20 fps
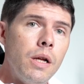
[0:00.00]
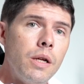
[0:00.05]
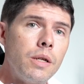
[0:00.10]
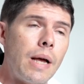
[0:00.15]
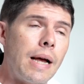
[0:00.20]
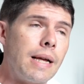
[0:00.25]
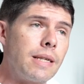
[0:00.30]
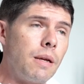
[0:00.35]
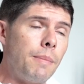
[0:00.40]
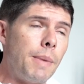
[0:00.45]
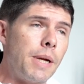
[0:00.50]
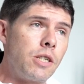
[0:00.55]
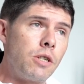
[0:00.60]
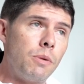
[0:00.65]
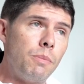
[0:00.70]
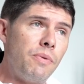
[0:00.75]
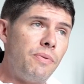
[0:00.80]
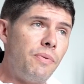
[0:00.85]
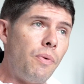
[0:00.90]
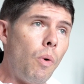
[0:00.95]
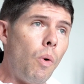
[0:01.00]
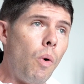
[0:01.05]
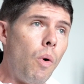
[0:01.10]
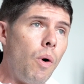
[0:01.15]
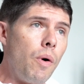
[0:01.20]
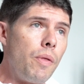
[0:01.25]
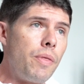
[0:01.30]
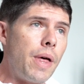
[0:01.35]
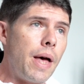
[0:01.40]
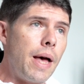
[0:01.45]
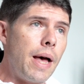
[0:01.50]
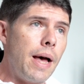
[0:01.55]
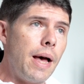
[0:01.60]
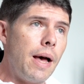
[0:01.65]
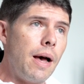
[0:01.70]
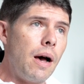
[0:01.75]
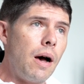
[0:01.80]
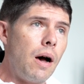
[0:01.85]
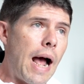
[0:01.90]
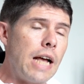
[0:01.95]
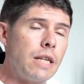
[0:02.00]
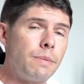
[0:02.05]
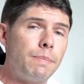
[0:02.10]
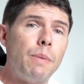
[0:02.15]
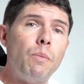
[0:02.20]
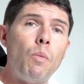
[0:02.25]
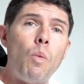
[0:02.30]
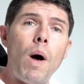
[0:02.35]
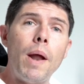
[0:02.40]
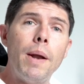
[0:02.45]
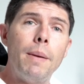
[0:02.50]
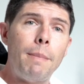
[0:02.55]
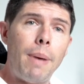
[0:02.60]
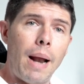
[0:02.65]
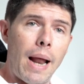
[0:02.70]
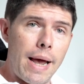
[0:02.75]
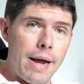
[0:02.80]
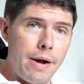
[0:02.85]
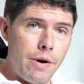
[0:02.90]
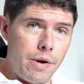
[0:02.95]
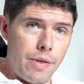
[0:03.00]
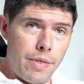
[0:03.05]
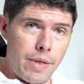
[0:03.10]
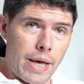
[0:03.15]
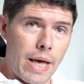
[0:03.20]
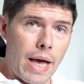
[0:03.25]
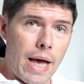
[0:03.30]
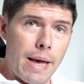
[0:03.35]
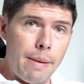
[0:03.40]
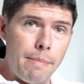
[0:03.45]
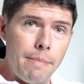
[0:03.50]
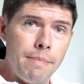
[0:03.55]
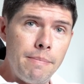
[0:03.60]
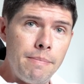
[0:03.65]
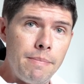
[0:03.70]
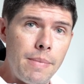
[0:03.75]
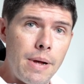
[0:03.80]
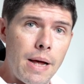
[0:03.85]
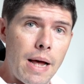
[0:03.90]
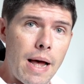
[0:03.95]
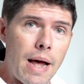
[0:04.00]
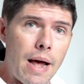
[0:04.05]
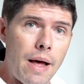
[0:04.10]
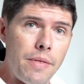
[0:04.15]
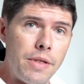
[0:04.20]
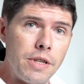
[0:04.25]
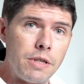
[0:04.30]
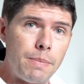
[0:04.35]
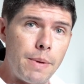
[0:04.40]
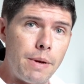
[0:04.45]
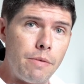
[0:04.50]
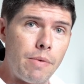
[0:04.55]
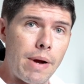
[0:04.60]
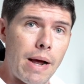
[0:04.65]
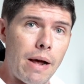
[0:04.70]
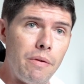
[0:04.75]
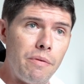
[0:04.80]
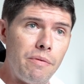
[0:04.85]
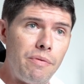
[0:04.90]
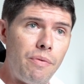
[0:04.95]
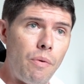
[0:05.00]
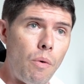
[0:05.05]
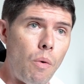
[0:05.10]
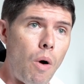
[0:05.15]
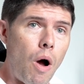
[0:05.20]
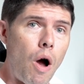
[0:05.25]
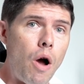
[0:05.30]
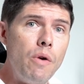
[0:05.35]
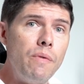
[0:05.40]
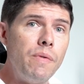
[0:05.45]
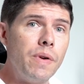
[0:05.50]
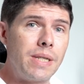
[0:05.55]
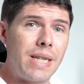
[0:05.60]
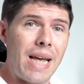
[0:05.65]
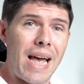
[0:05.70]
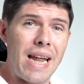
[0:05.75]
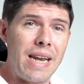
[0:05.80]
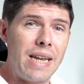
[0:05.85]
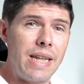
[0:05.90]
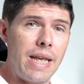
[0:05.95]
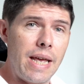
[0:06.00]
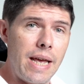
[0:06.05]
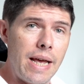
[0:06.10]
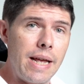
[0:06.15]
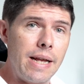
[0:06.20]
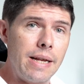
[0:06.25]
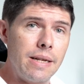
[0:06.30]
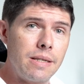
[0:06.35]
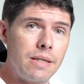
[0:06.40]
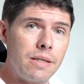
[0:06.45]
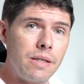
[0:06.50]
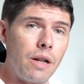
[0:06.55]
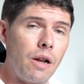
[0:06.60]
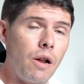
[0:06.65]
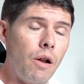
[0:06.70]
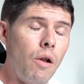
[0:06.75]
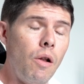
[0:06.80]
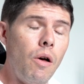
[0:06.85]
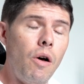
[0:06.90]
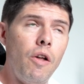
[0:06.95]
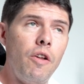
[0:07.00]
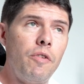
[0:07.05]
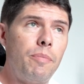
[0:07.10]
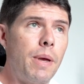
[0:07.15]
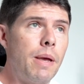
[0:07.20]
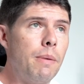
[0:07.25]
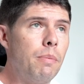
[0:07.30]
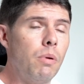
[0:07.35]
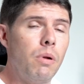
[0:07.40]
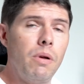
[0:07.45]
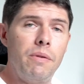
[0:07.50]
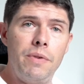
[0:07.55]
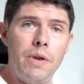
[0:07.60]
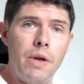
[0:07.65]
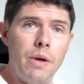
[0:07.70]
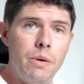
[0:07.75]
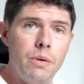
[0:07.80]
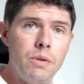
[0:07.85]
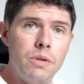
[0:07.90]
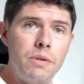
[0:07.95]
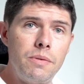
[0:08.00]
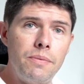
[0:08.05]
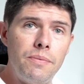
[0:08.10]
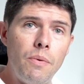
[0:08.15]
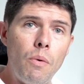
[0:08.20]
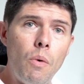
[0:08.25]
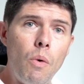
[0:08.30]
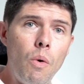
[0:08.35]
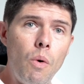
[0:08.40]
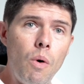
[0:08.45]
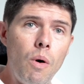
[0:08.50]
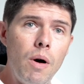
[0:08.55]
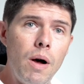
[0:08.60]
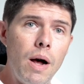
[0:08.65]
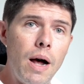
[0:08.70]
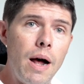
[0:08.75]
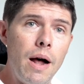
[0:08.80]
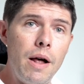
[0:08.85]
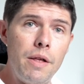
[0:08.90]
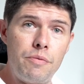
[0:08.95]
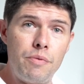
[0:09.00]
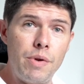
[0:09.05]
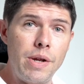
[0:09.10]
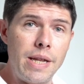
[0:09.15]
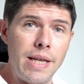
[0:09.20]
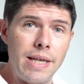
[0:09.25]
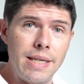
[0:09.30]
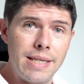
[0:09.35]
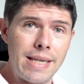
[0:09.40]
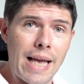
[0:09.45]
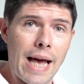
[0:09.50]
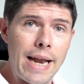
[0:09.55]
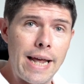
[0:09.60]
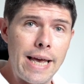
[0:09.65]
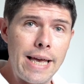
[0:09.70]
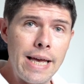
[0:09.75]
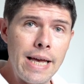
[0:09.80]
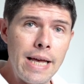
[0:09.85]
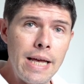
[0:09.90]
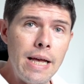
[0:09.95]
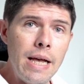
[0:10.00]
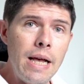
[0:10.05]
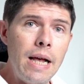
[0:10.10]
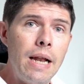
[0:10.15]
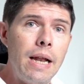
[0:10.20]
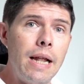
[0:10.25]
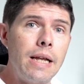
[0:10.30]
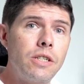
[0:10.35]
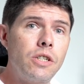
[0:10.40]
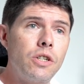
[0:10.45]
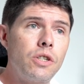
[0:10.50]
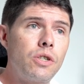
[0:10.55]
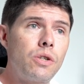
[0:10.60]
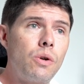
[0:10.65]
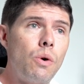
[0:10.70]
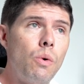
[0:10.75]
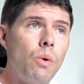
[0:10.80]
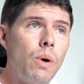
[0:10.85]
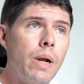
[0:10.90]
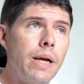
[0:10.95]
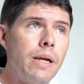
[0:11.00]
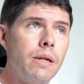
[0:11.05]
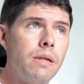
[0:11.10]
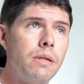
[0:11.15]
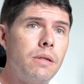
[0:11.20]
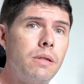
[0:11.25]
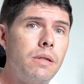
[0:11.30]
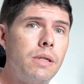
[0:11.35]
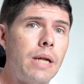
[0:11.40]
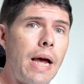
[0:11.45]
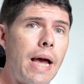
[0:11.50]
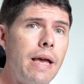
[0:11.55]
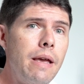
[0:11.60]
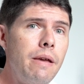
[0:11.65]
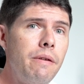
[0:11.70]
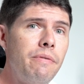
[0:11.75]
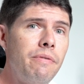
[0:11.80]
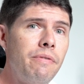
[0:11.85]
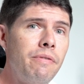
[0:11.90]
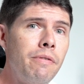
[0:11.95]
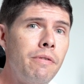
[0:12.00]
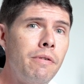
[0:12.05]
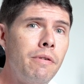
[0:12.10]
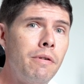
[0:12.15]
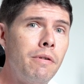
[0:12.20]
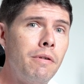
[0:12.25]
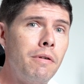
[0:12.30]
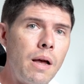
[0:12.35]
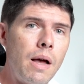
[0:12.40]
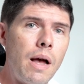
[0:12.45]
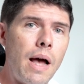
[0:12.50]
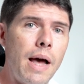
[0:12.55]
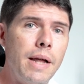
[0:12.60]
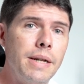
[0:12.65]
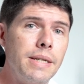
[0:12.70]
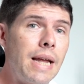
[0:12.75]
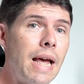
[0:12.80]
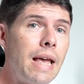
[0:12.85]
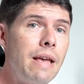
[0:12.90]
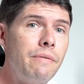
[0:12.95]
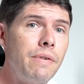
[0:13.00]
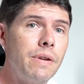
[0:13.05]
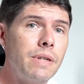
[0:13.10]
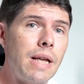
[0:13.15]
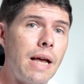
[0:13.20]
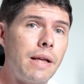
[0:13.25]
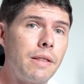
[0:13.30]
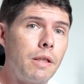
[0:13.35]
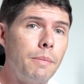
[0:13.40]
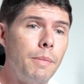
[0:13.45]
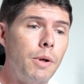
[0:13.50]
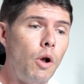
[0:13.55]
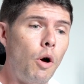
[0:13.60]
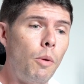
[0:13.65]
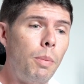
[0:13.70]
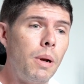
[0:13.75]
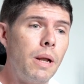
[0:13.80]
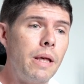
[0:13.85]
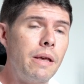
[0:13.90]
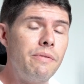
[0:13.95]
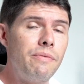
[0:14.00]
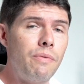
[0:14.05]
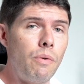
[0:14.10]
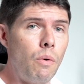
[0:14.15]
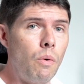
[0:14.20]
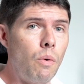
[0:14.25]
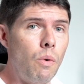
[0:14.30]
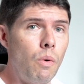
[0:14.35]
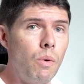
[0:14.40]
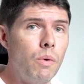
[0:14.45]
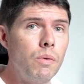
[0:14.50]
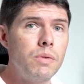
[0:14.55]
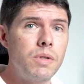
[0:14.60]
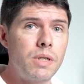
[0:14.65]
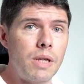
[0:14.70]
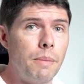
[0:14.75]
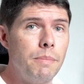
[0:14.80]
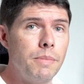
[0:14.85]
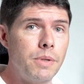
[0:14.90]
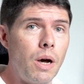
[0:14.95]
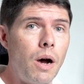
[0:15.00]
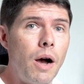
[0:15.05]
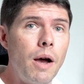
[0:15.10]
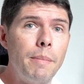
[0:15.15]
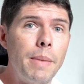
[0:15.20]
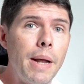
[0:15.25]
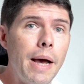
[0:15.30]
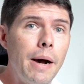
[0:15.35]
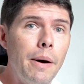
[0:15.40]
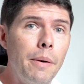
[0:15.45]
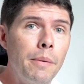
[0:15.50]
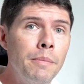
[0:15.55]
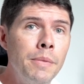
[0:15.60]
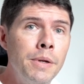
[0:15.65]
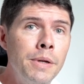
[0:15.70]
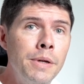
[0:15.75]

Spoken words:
So as I mentioned before, there has been one player in the game that's been around for over 10 years that a lot of people have used for 3D scanning. Let's just call it Dave. And Dave has had the monopoly for some time now.